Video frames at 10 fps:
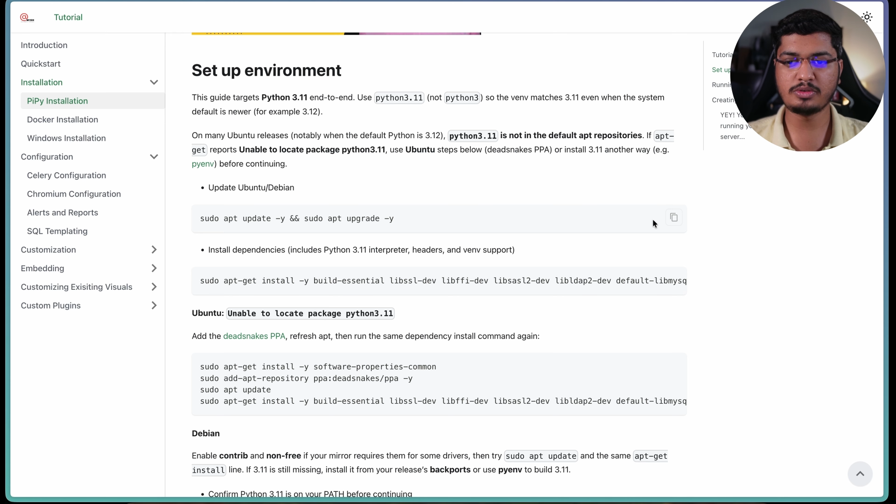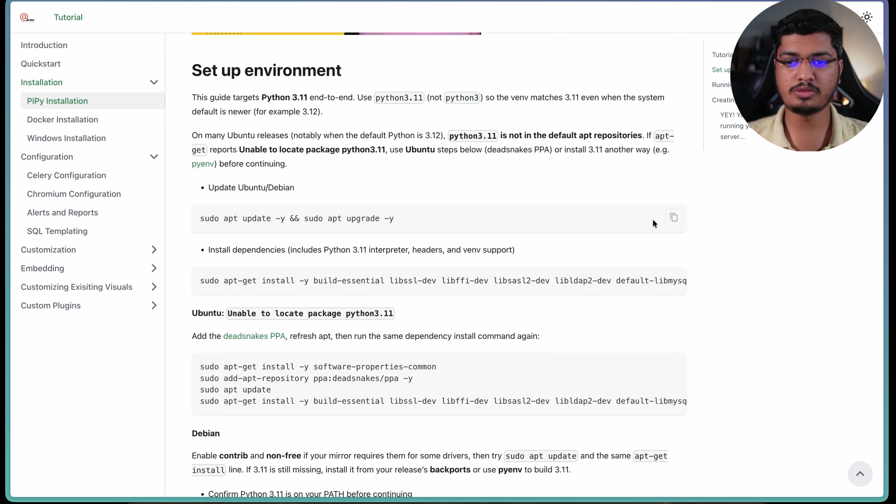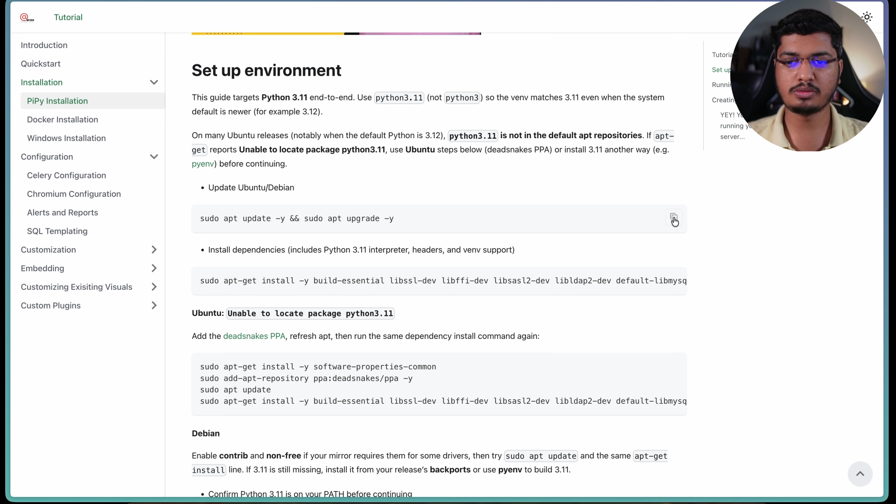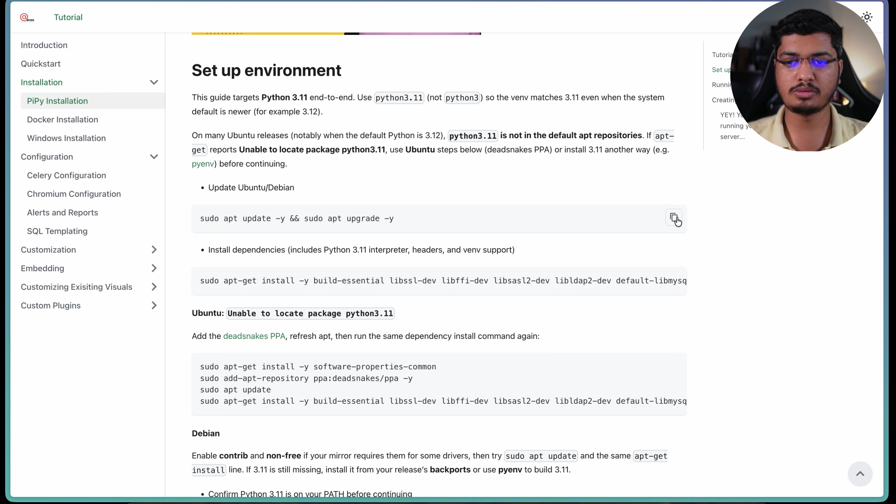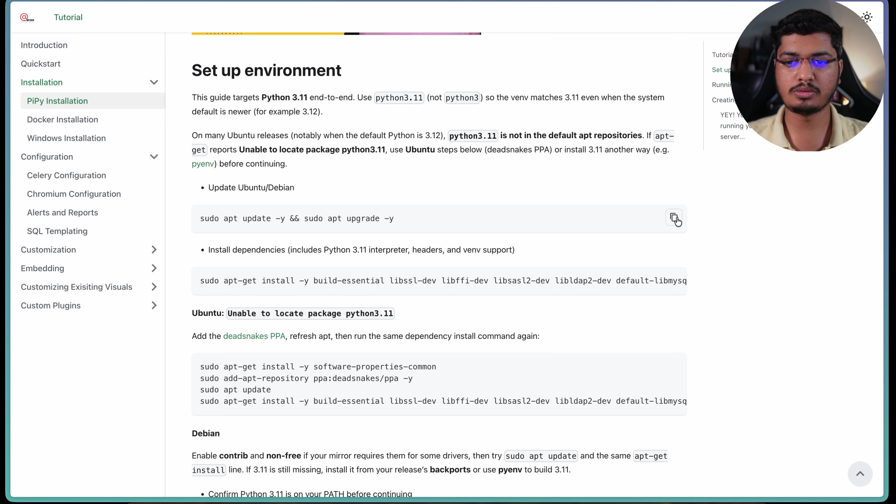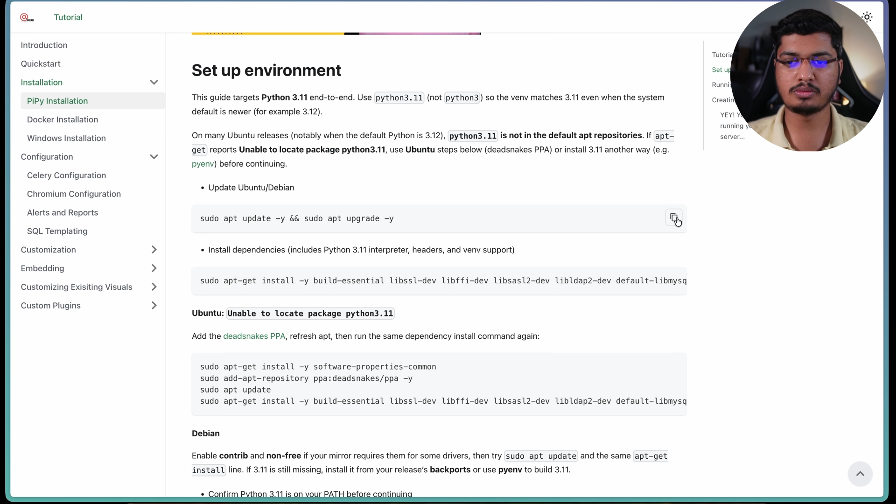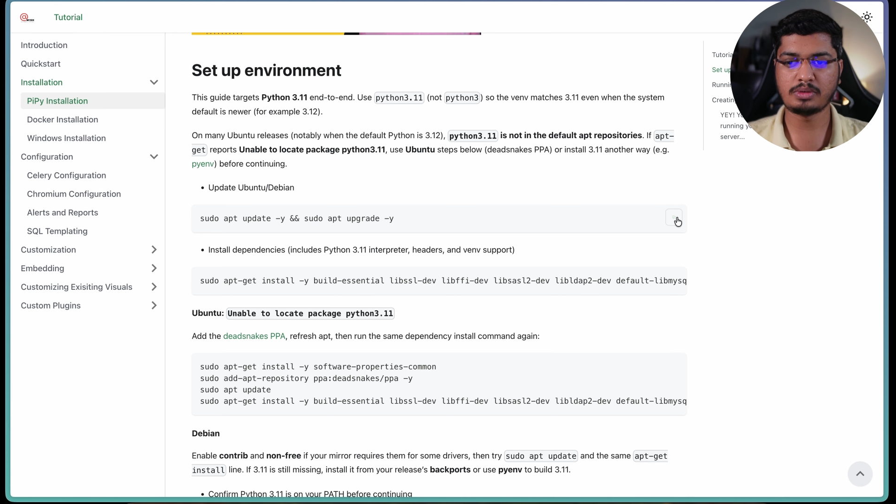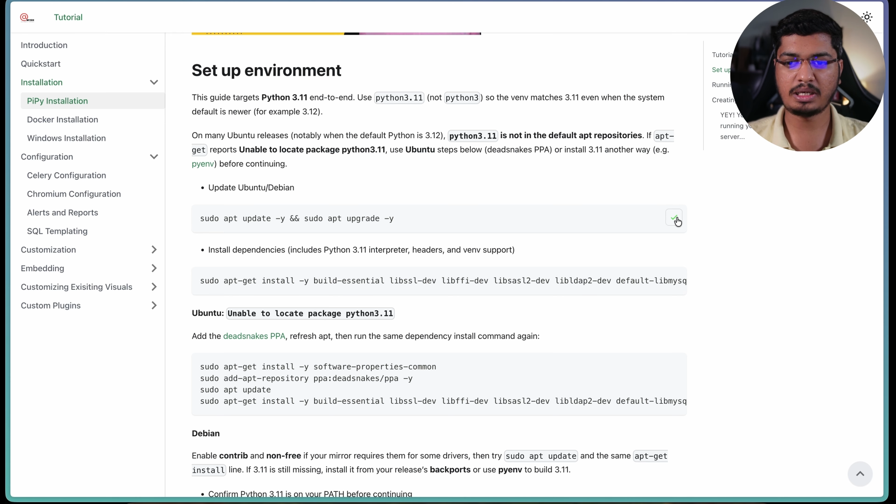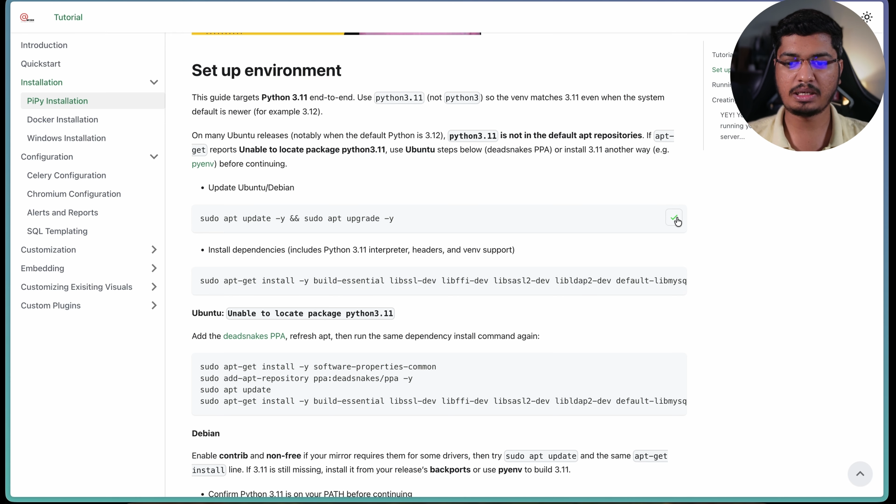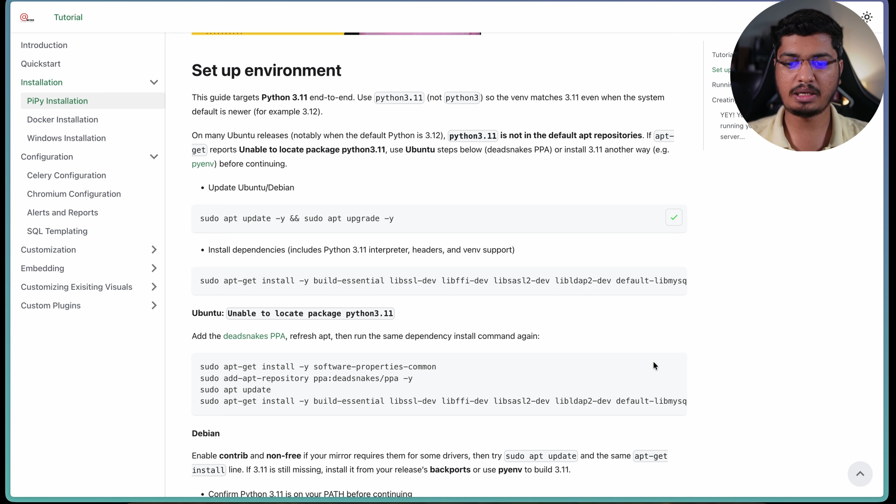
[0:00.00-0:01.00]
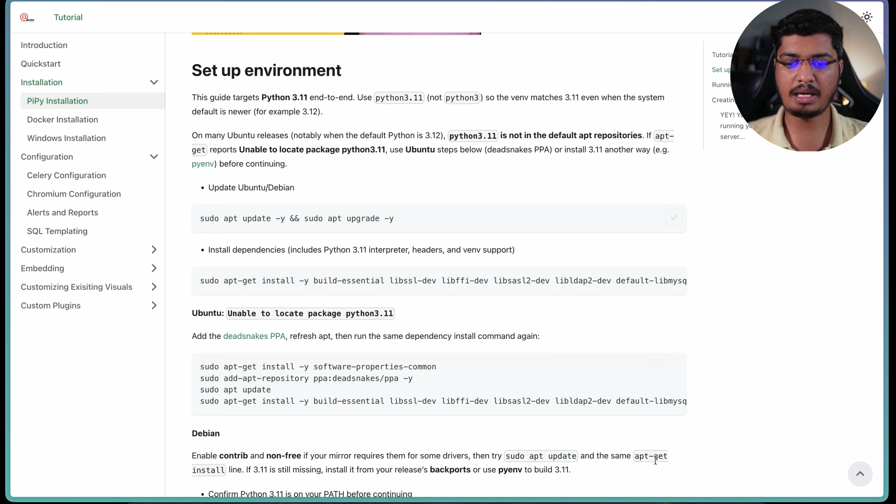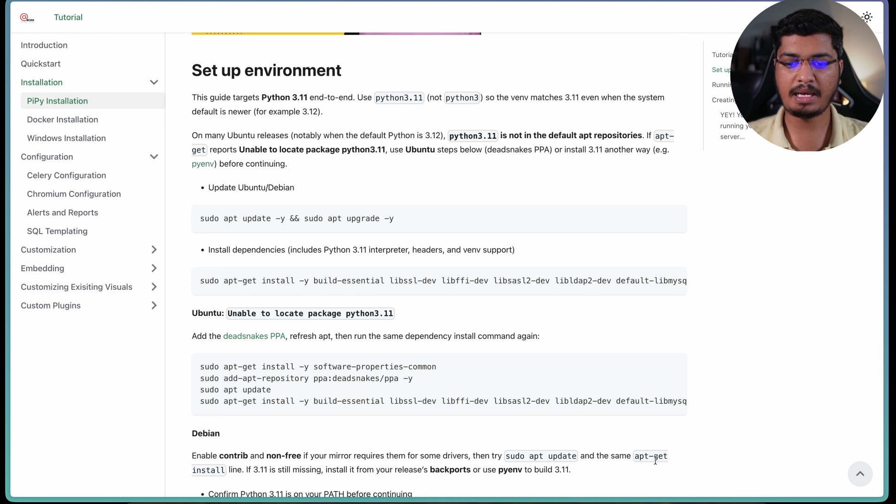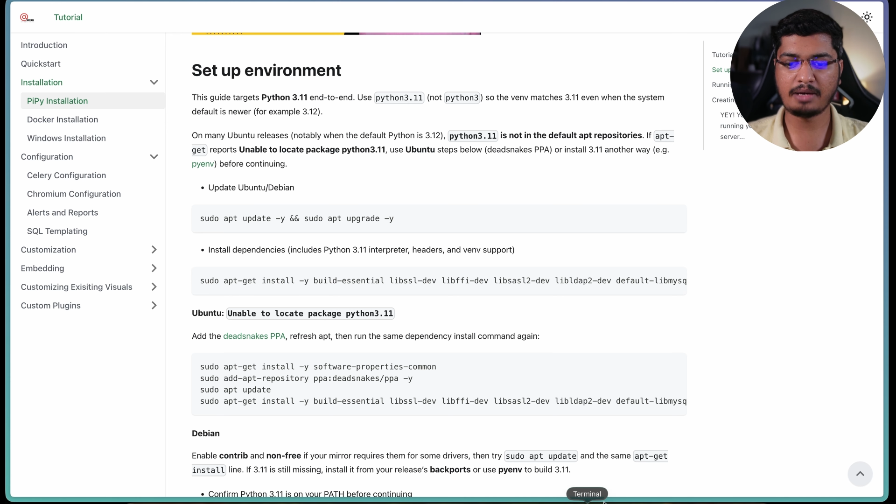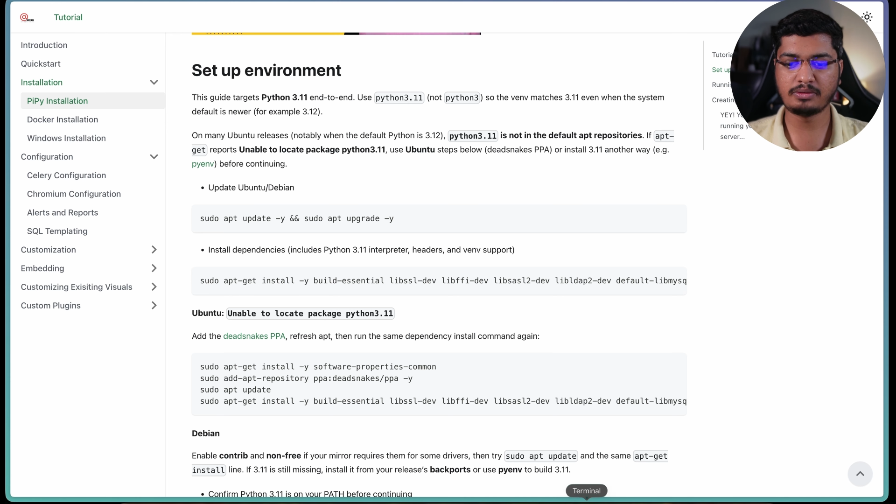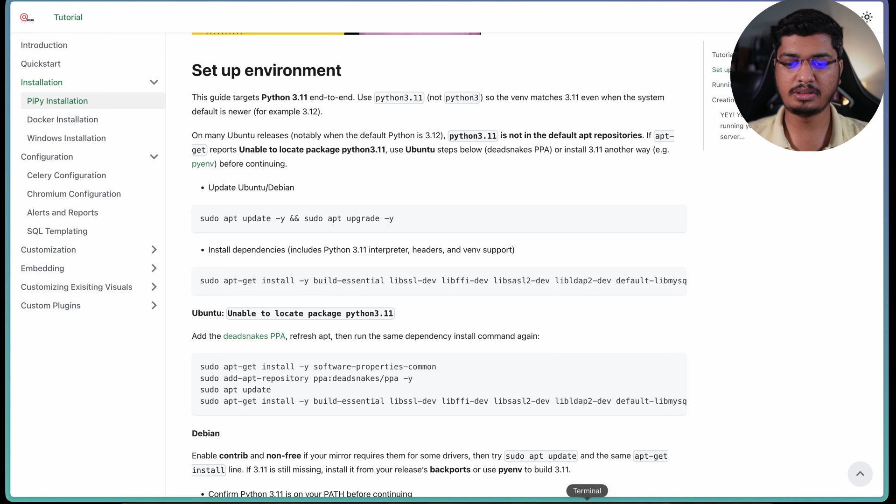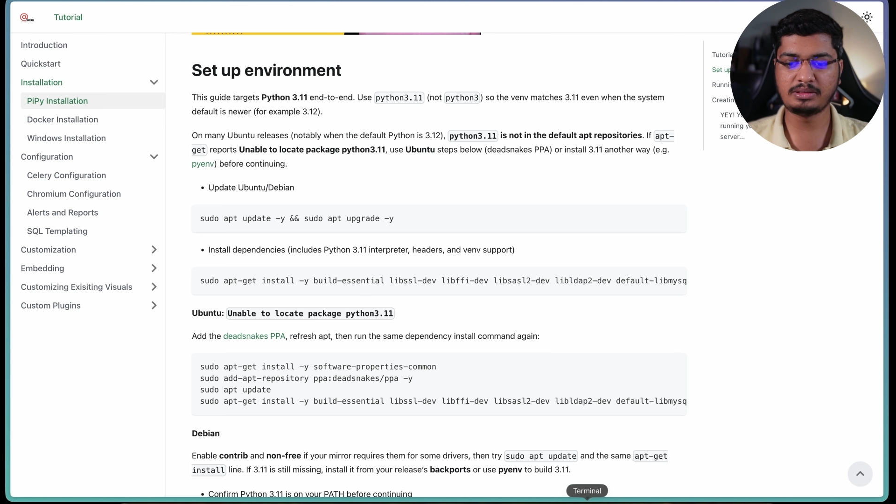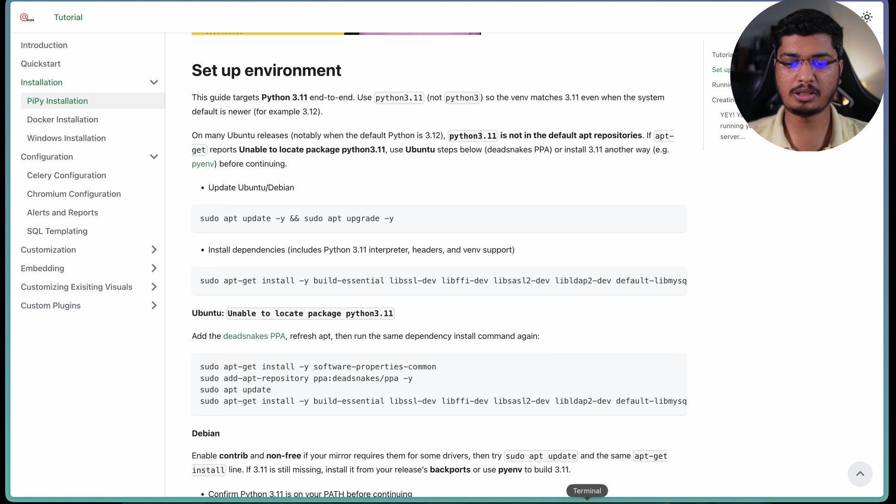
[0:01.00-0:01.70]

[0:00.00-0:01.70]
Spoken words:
So I have this server